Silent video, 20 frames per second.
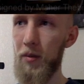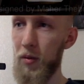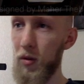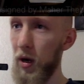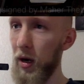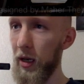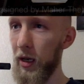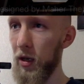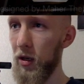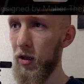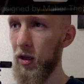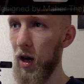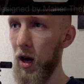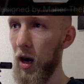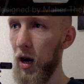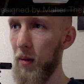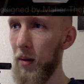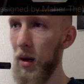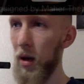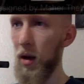I'm trying to get a
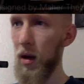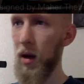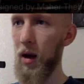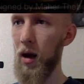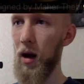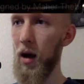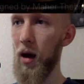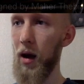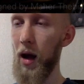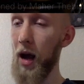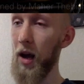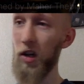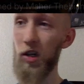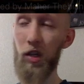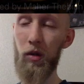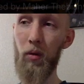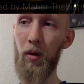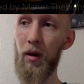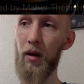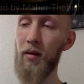job. I
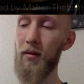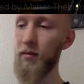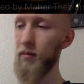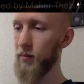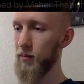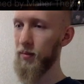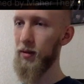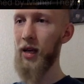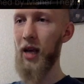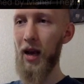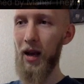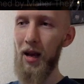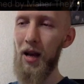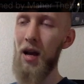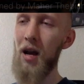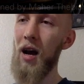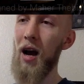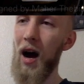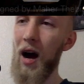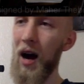actually want to
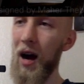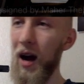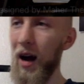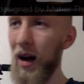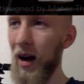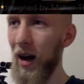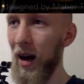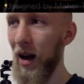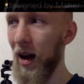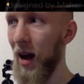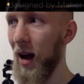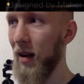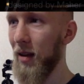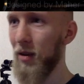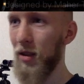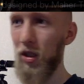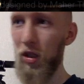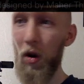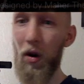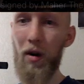I
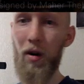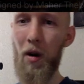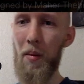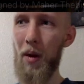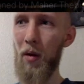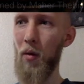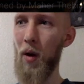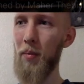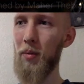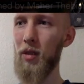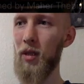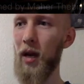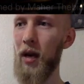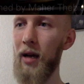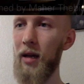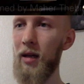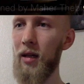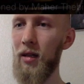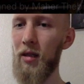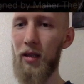started on my
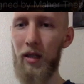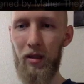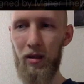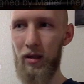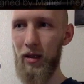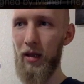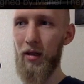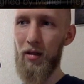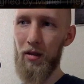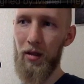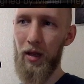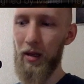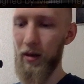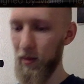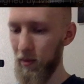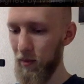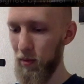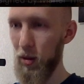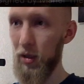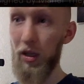website, and it's
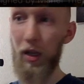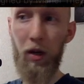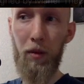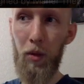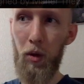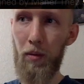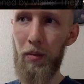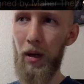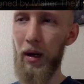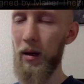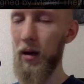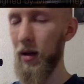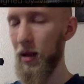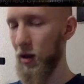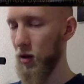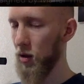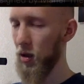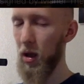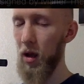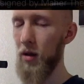like presentable, but
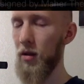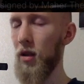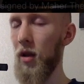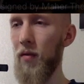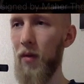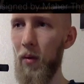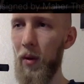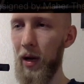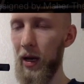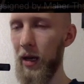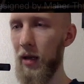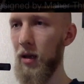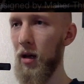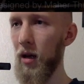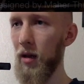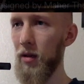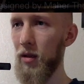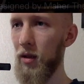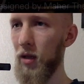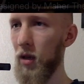there's a lot of stuff I want to get
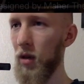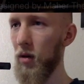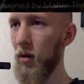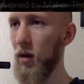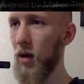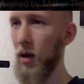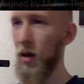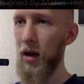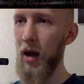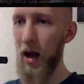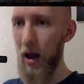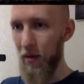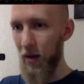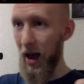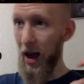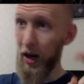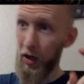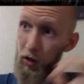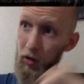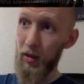done. So I have
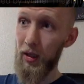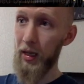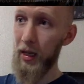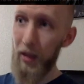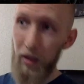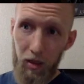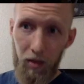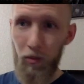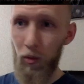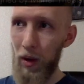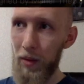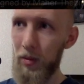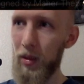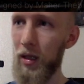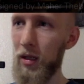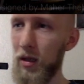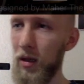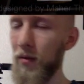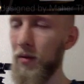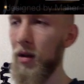actually get some
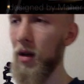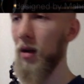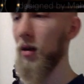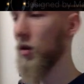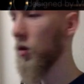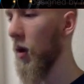website stuff done.